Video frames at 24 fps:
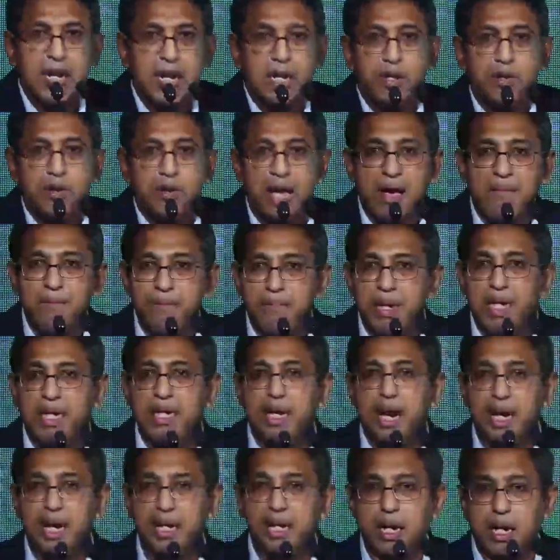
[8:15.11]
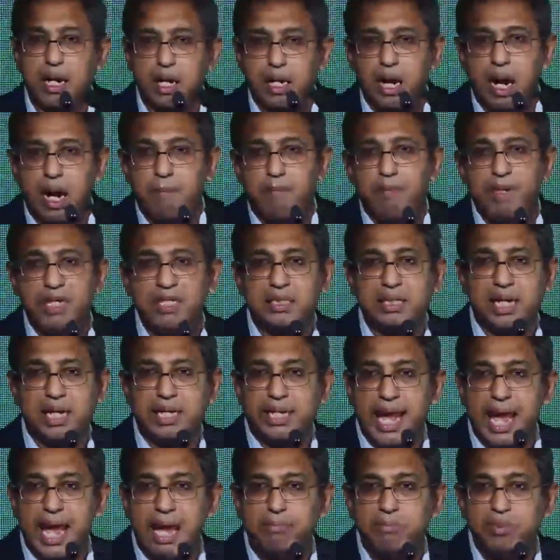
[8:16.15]
You have big companies
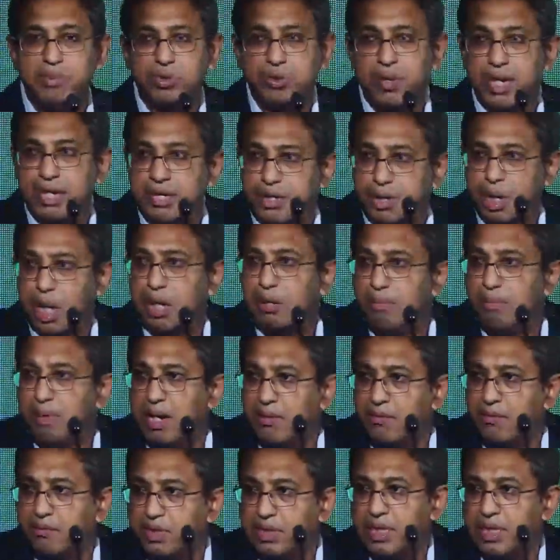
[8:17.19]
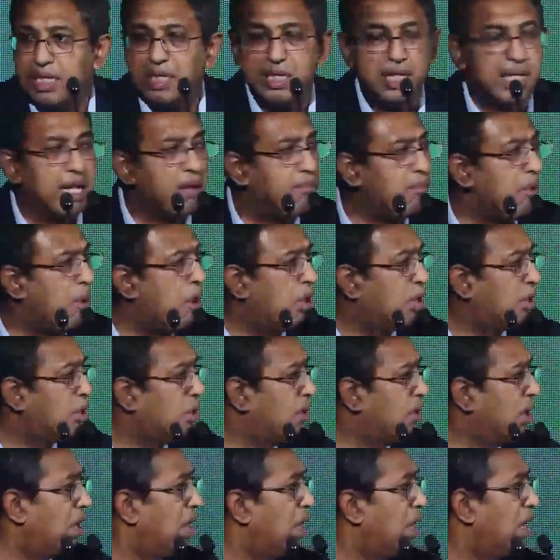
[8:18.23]
like Camso and Trelleborg, which I think are bought
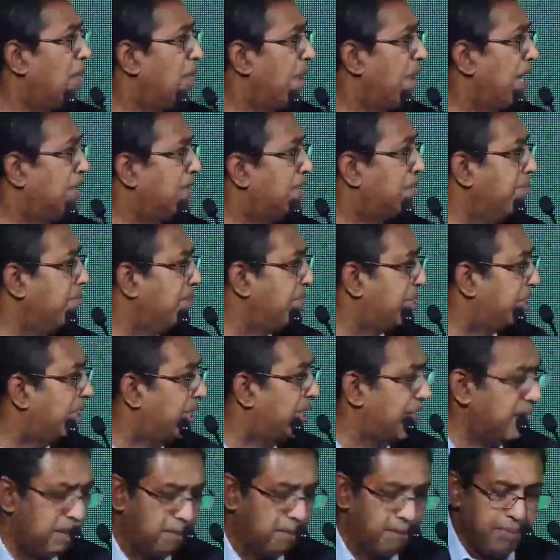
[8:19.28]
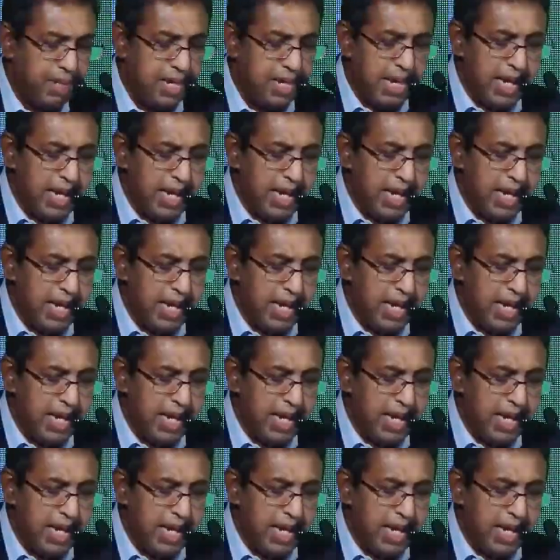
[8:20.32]
over by, I think, Michelin.